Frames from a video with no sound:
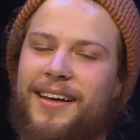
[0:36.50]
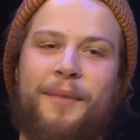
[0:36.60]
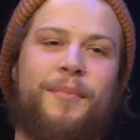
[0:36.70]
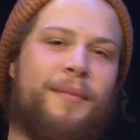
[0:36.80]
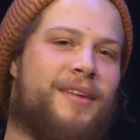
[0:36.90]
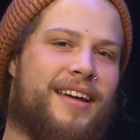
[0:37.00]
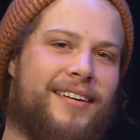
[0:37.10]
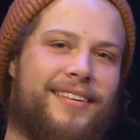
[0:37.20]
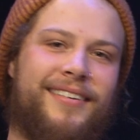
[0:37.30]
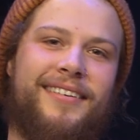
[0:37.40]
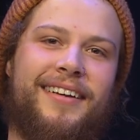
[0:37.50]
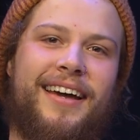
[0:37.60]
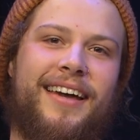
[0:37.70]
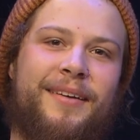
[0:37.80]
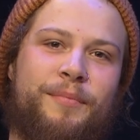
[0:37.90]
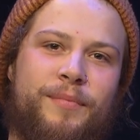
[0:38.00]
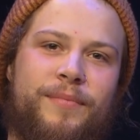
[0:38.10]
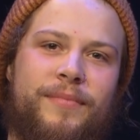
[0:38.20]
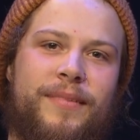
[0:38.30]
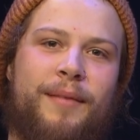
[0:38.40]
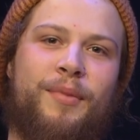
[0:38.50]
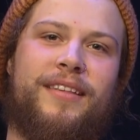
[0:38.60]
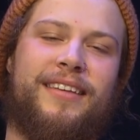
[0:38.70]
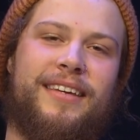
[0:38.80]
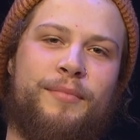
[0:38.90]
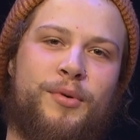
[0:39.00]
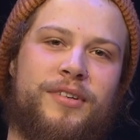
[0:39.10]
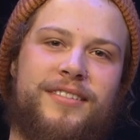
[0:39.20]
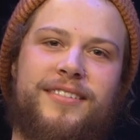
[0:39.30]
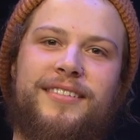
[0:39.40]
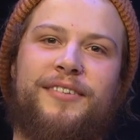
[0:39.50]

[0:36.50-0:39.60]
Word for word: I'm, I'm Ned. I I play the keyboards.